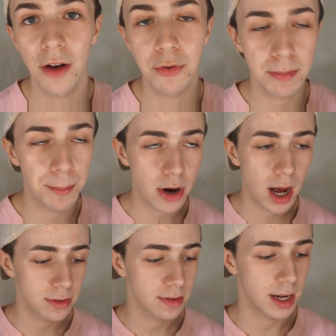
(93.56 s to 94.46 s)
off with my
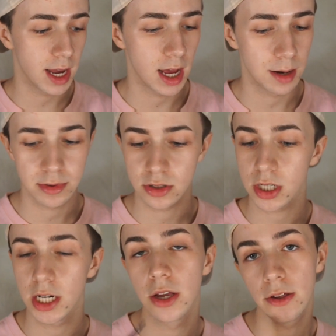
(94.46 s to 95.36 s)
brows today, and I'm just
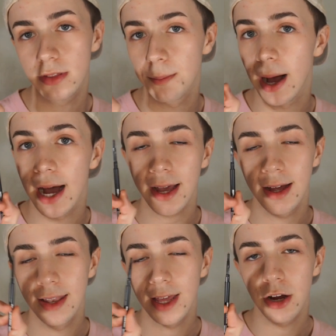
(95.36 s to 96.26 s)
going to use the MAC
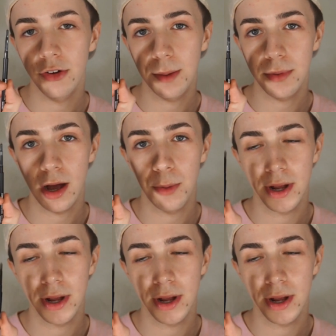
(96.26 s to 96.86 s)
Lingering Brow